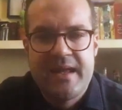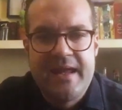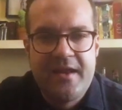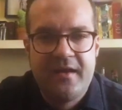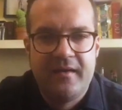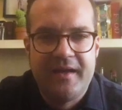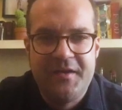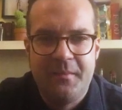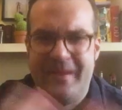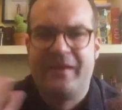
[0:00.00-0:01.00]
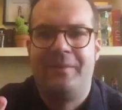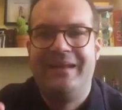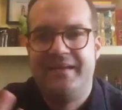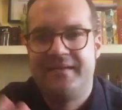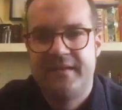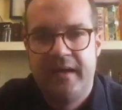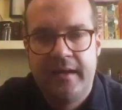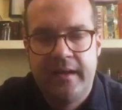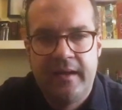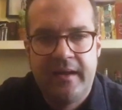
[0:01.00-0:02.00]
in a, in a better place
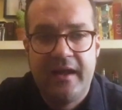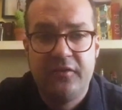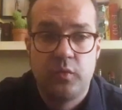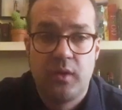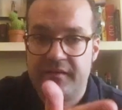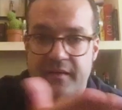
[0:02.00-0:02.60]
uh, health-wise.